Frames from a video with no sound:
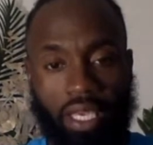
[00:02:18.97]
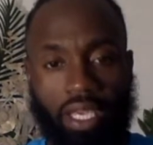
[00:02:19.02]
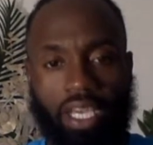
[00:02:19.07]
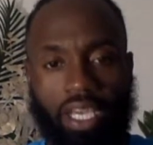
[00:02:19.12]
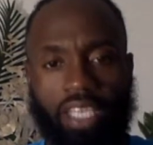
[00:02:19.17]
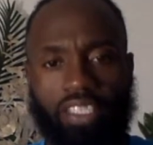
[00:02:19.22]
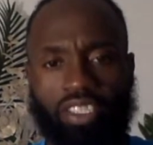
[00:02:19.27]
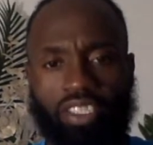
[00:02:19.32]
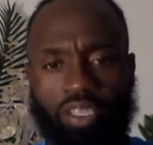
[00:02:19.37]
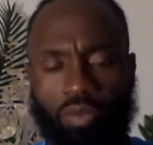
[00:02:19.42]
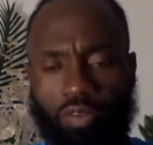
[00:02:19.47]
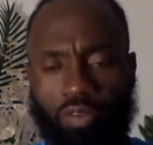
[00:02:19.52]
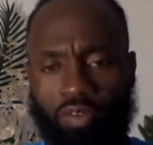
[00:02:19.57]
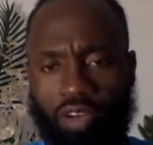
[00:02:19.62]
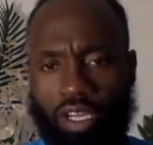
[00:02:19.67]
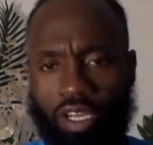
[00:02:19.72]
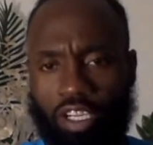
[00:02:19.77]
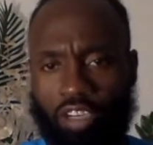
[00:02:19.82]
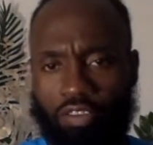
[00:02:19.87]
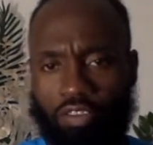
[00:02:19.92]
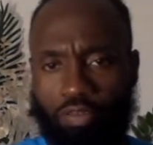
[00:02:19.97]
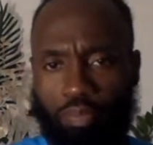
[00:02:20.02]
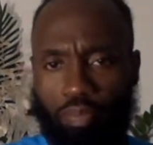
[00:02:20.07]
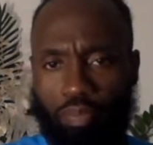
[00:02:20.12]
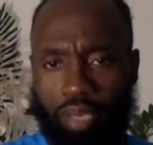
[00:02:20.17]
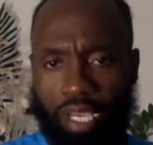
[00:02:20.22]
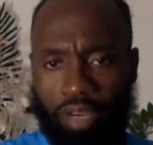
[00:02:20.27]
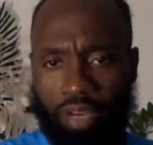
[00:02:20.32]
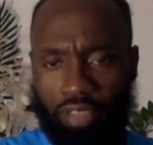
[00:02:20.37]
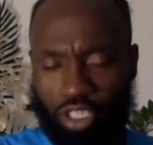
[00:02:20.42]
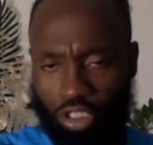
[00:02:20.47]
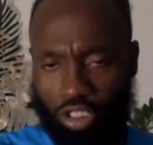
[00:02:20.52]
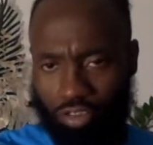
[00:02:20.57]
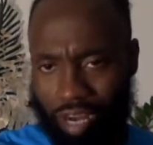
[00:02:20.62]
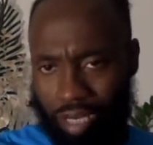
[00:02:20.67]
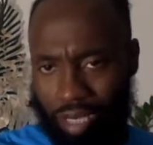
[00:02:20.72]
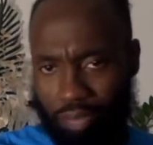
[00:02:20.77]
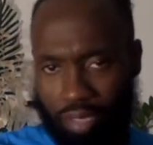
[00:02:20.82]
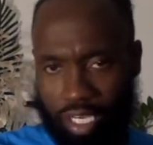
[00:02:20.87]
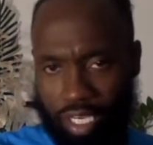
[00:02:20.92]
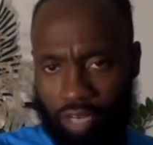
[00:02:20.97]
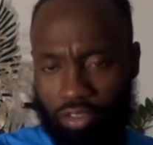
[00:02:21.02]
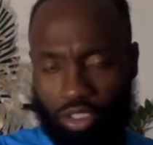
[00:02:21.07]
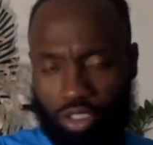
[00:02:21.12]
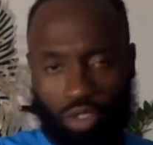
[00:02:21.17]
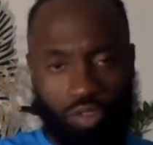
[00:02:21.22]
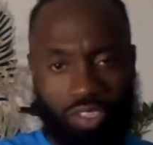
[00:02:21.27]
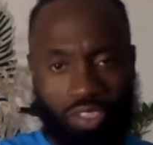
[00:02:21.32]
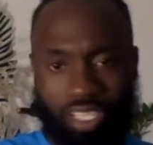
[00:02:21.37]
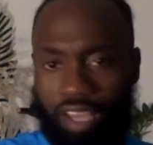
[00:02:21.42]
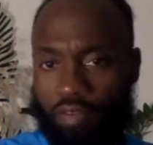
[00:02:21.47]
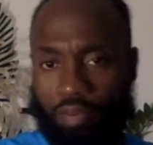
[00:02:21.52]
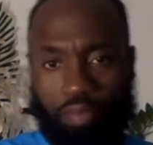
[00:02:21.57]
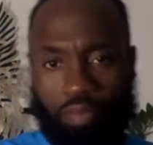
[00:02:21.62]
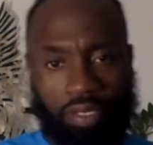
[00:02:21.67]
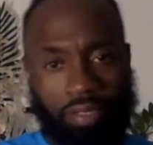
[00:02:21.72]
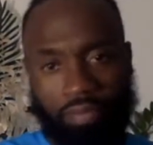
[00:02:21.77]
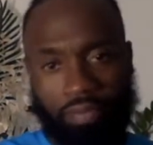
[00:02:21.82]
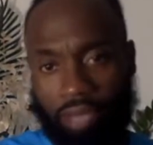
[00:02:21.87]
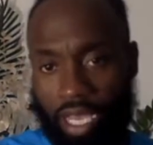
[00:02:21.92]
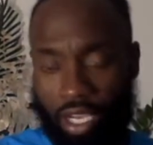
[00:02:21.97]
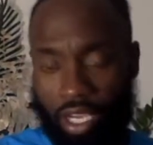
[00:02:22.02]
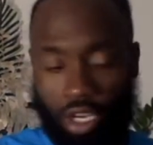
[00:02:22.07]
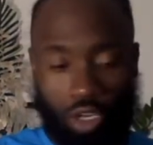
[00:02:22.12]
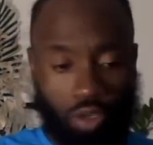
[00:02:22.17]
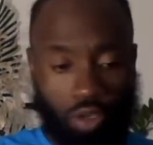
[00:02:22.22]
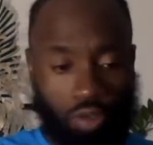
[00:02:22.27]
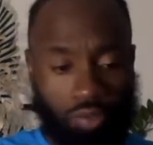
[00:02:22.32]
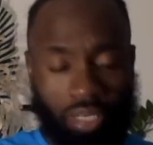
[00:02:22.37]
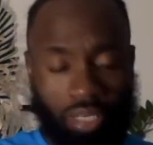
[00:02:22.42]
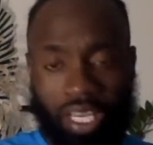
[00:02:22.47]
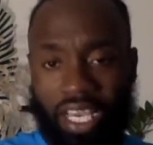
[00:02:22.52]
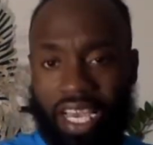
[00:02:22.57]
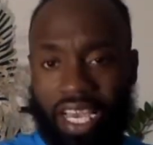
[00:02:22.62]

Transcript: and some of our parents, grandparents who's never been back home